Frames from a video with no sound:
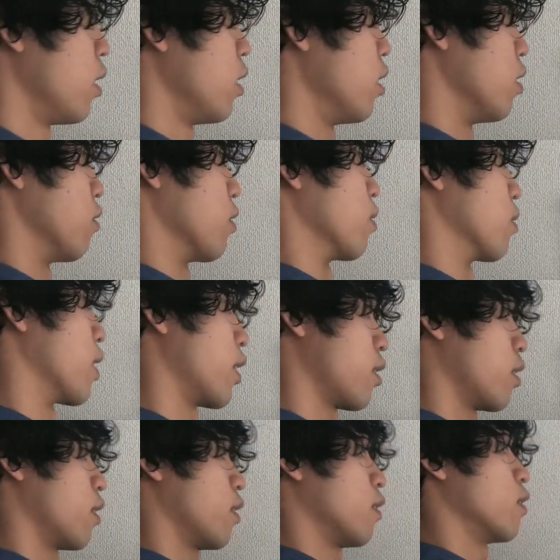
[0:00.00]
If you liked
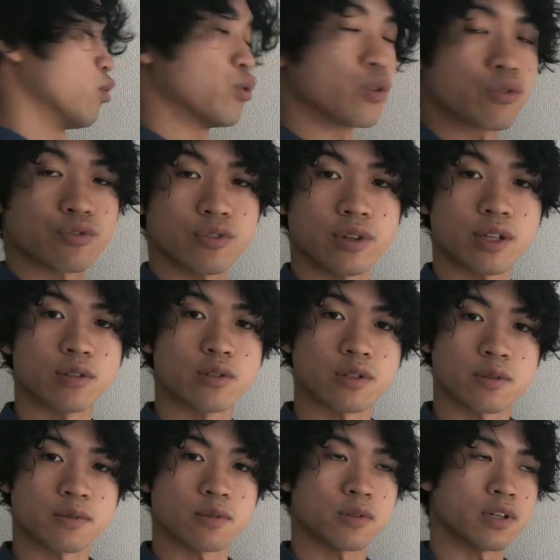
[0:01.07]
it, don't forget to
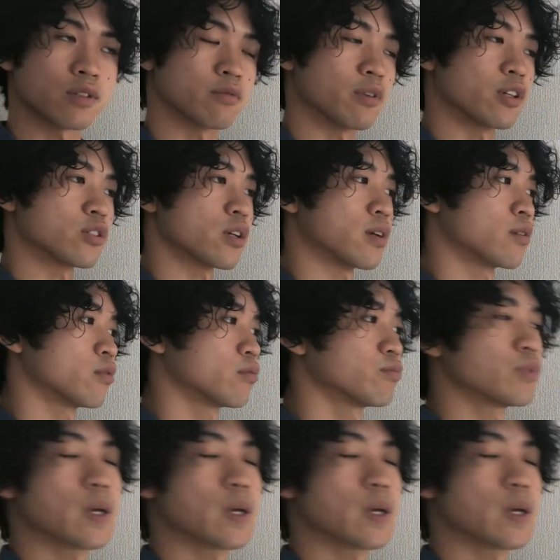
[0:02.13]
subscribe to my channel